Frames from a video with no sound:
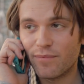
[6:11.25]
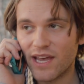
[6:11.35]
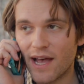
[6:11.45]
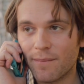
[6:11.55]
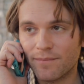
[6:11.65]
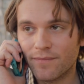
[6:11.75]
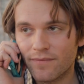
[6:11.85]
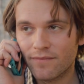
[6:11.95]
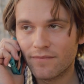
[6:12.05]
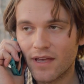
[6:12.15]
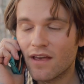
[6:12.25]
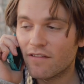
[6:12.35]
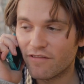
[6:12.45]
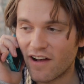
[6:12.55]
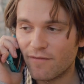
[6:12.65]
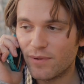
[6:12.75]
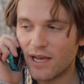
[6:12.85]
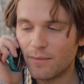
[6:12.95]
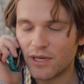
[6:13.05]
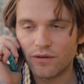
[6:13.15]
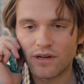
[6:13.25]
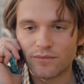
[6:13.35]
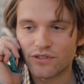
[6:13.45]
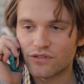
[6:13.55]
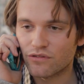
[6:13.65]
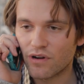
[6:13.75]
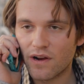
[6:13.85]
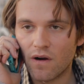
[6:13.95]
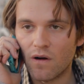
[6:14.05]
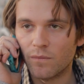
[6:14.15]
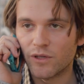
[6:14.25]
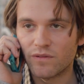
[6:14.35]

p.m. 5 p.m. and you come straight home, you